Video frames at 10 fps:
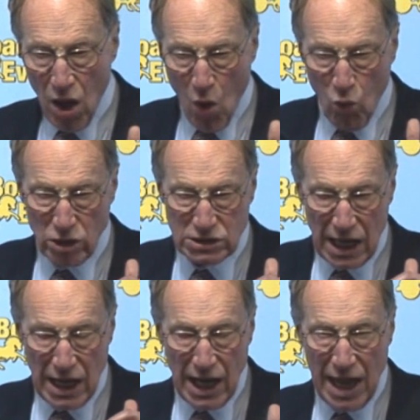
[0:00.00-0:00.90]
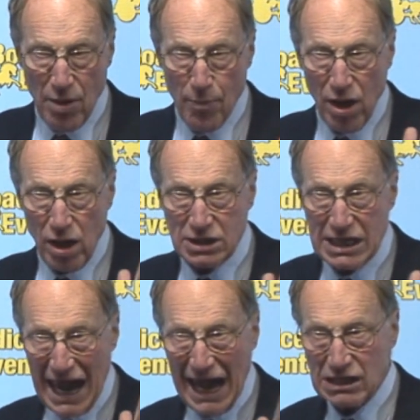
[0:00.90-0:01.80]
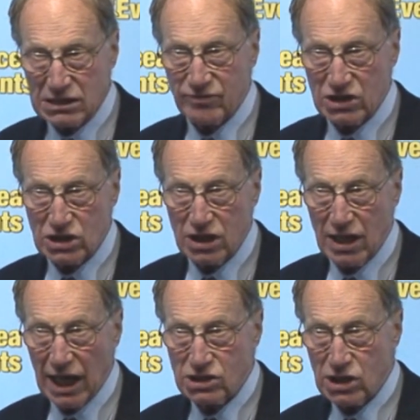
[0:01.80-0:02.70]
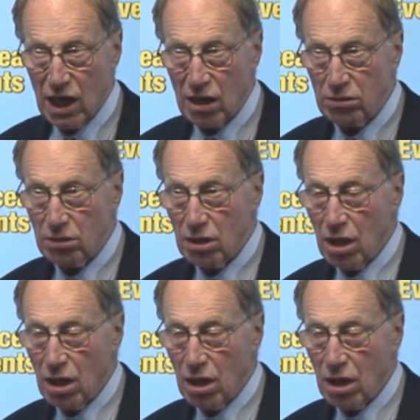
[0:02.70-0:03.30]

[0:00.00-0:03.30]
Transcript: was a Labour Party activist in that town,